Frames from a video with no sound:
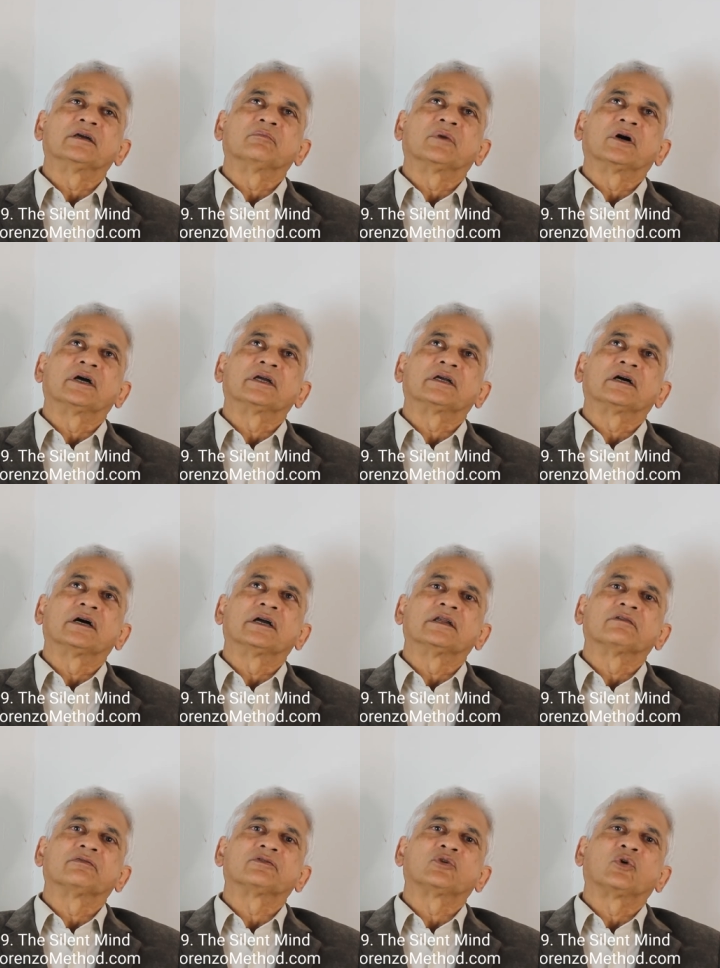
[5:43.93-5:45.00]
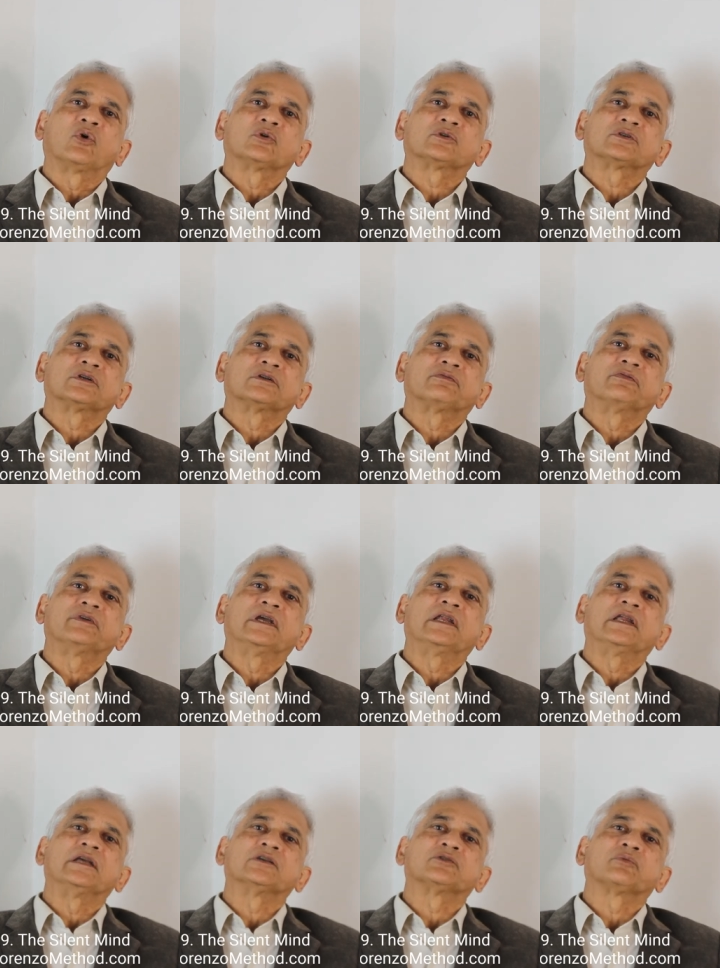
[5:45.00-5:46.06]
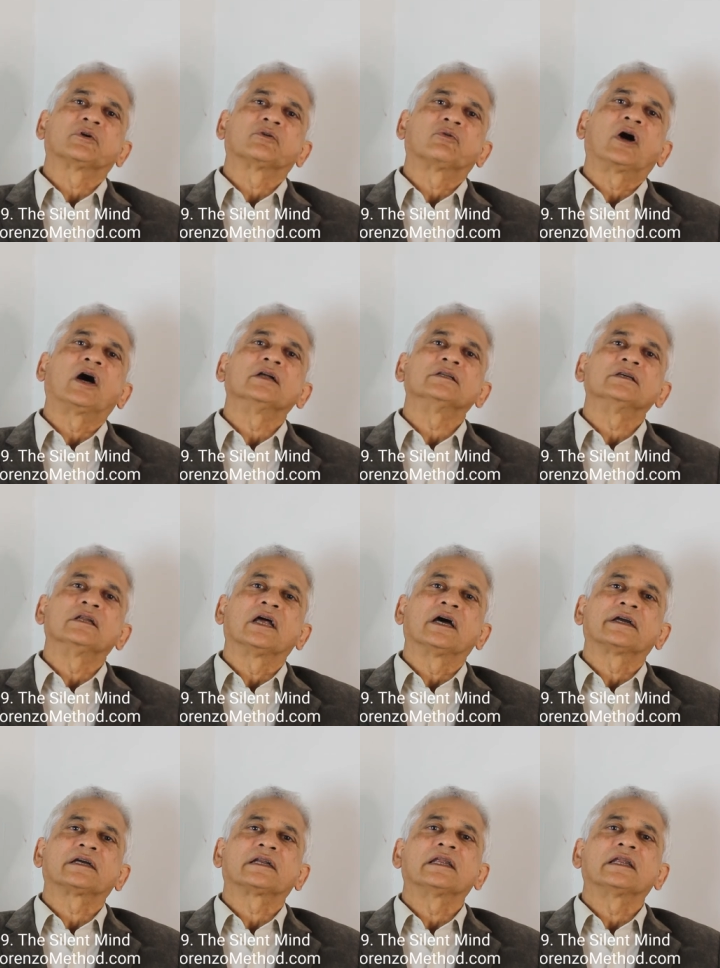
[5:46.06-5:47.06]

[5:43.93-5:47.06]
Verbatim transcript: my kind of thoughts and feelings were rather like